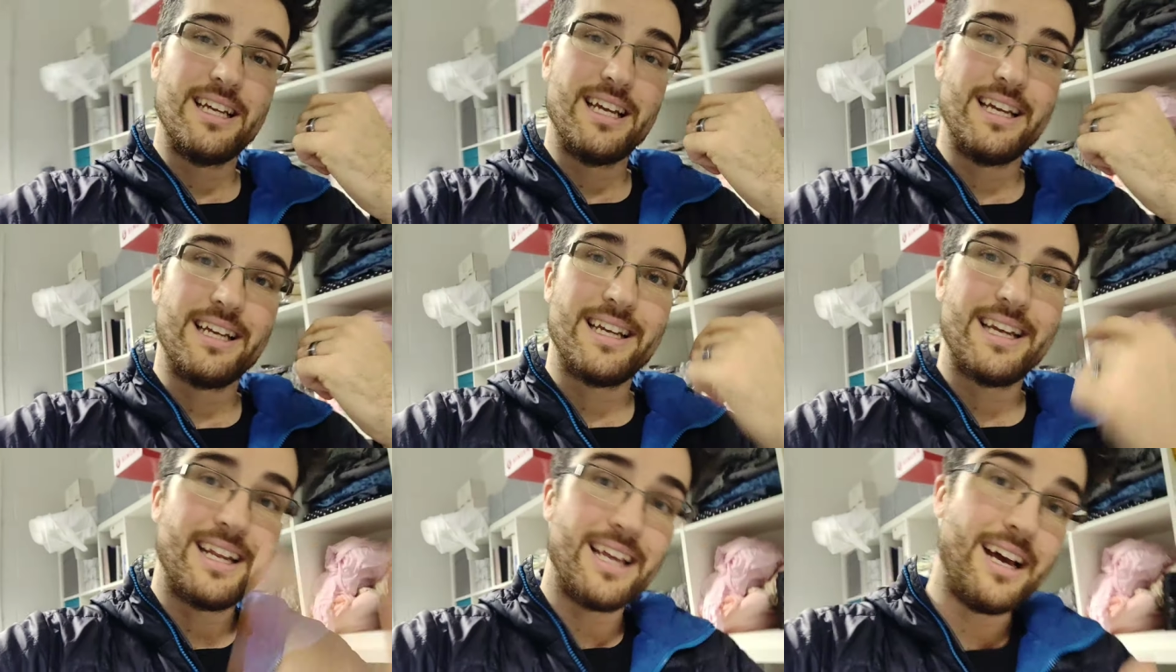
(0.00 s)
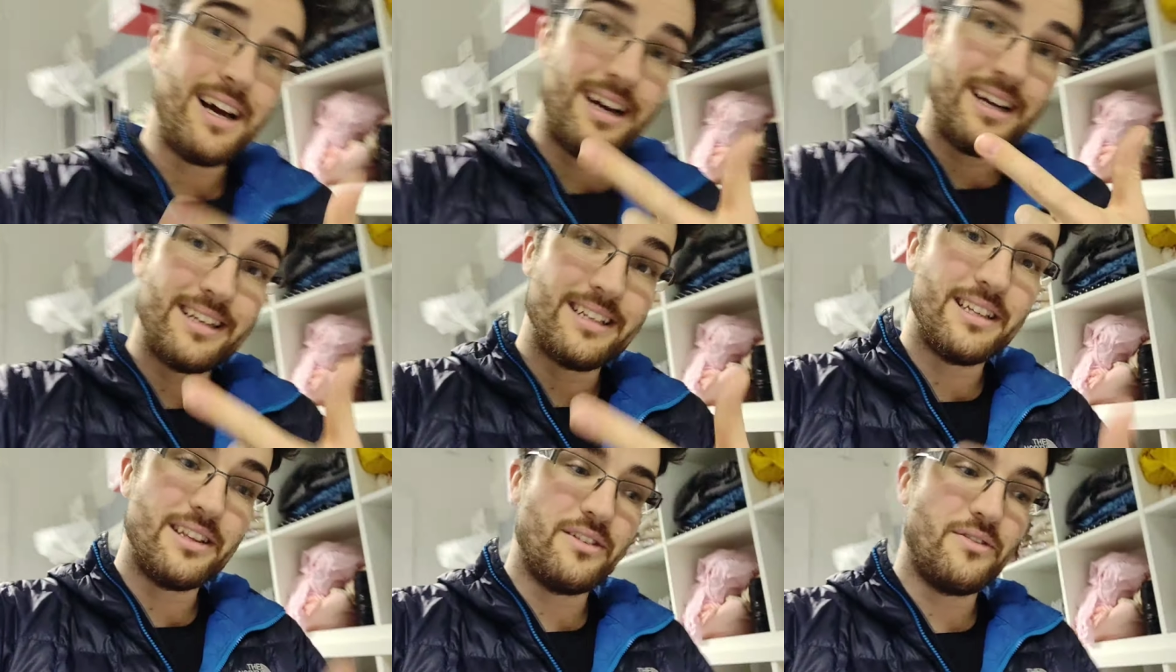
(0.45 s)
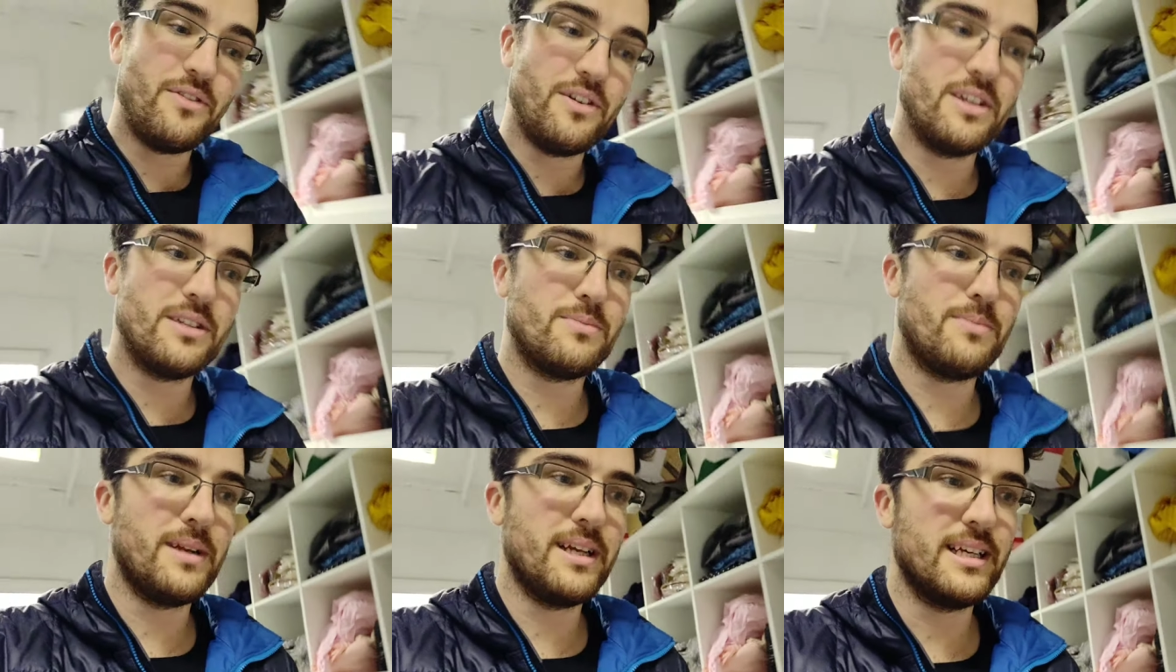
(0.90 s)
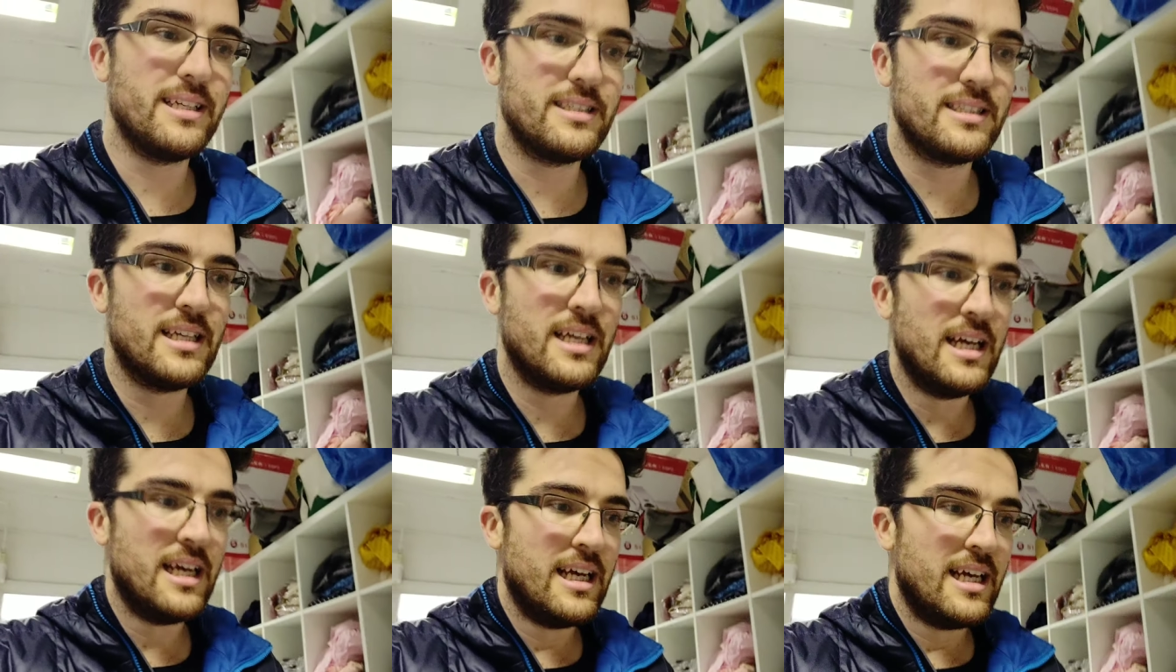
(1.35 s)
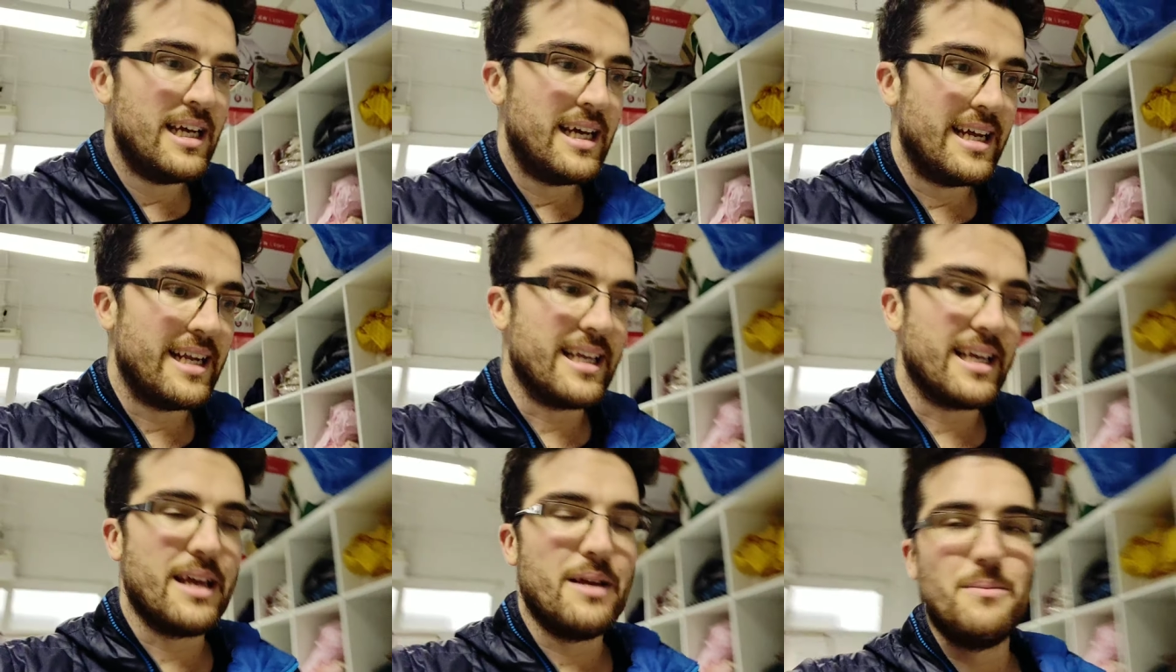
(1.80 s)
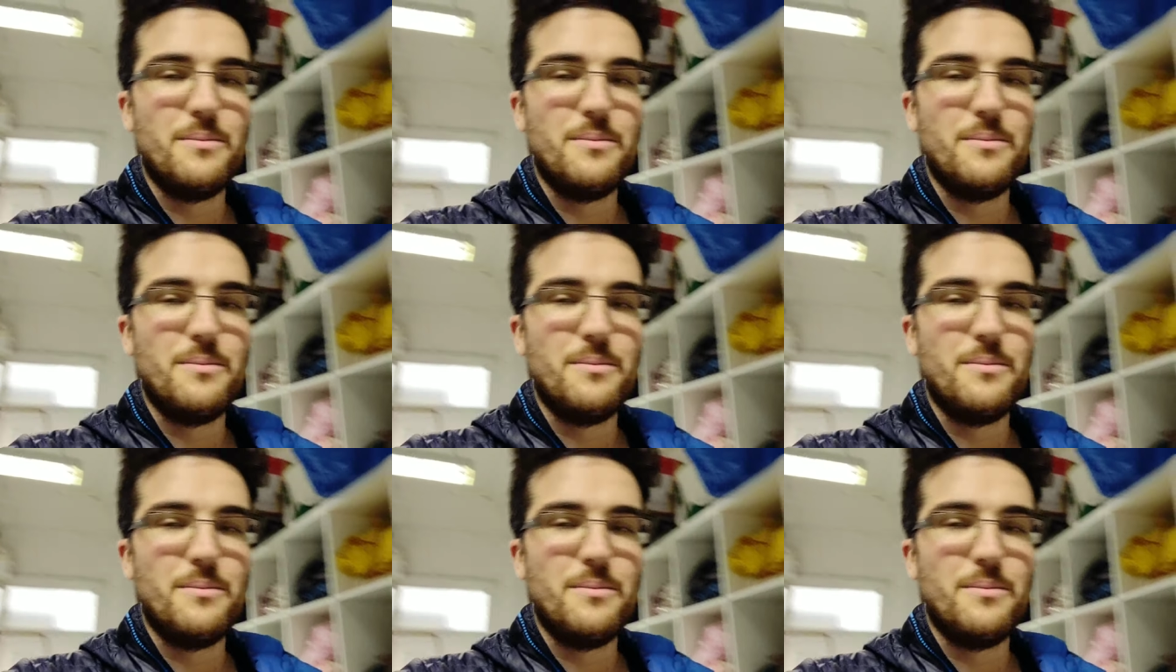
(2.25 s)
uh, getting hired in the first place place. And